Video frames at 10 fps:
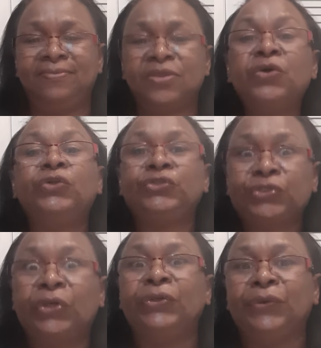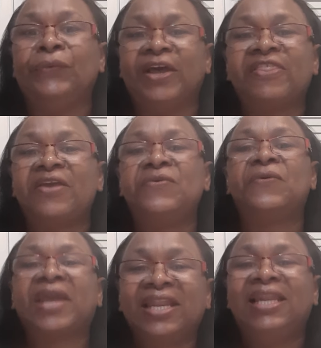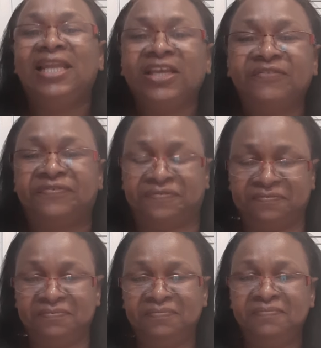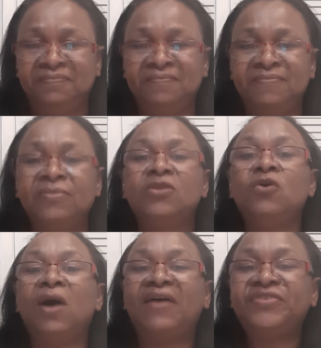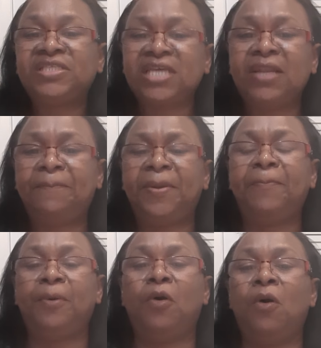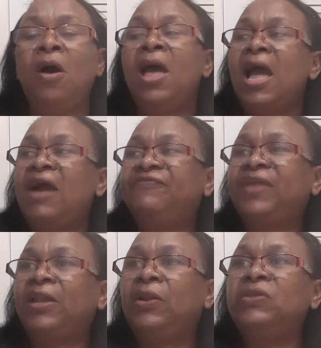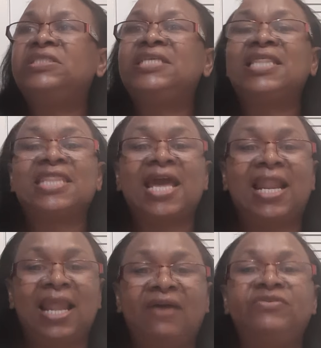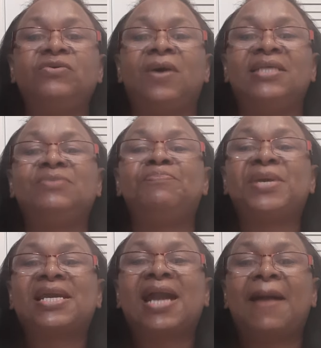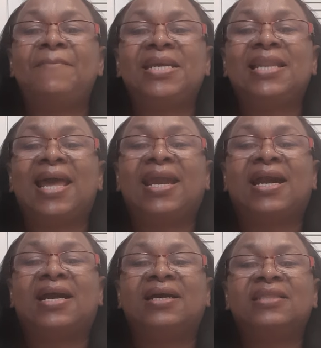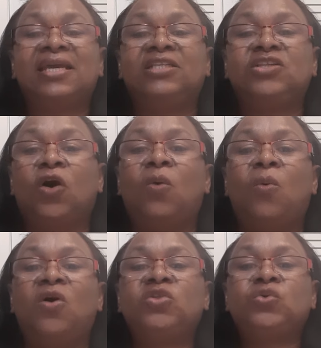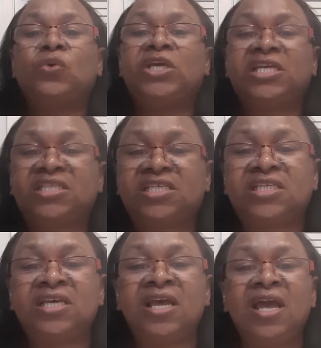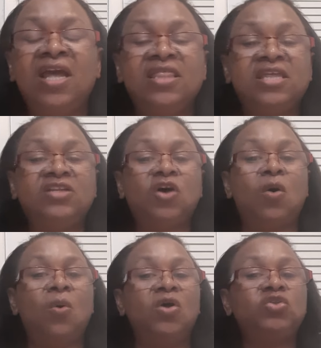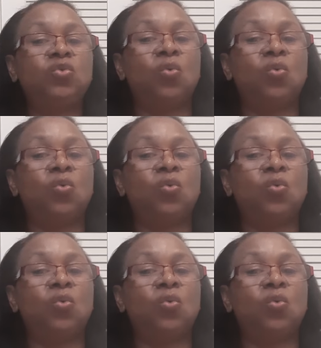You don't know whether you can live. You have seen people, after losing their loved ones, becoming like they don't want to eat, they don't want to